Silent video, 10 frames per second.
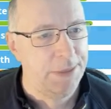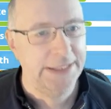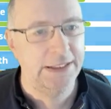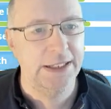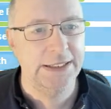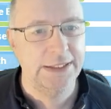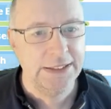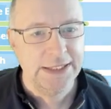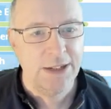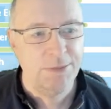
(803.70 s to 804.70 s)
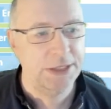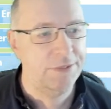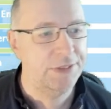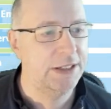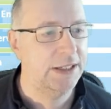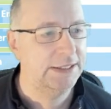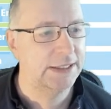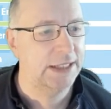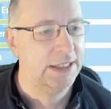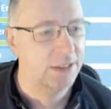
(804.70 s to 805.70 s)
it does help to have a nice,
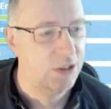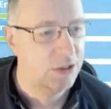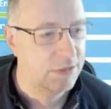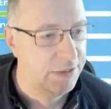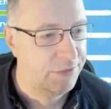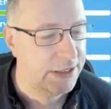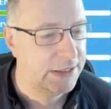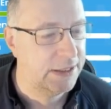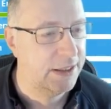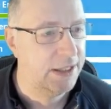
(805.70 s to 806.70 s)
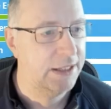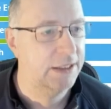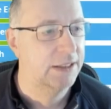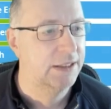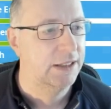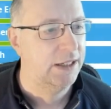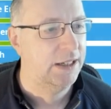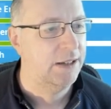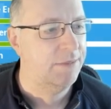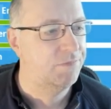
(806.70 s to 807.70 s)
slick user interface, I think.
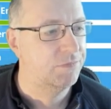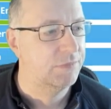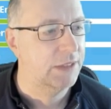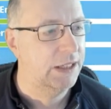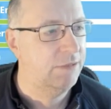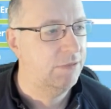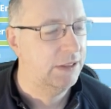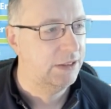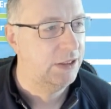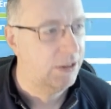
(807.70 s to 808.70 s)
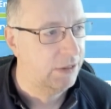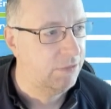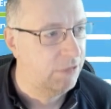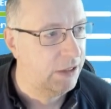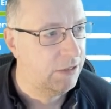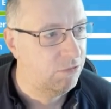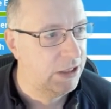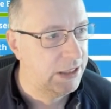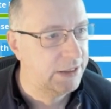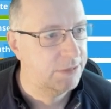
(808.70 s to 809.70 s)
It
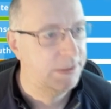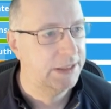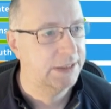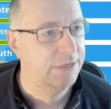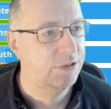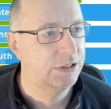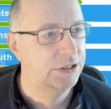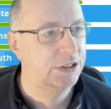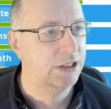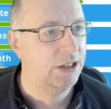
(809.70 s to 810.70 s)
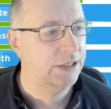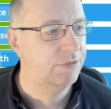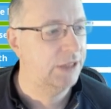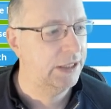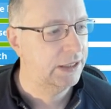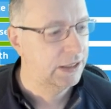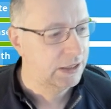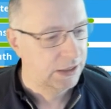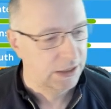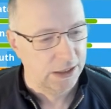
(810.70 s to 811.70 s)
really does make a difference to kind of like
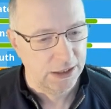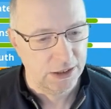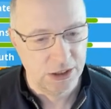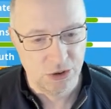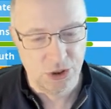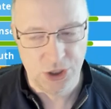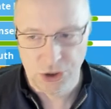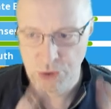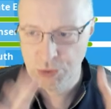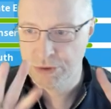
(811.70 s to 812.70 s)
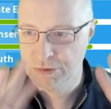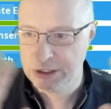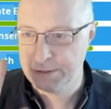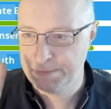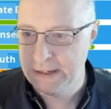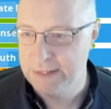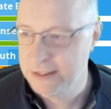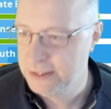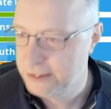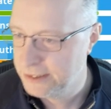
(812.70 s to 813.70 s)
the user
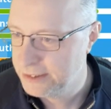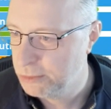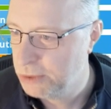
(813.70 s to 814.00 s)
experience, as it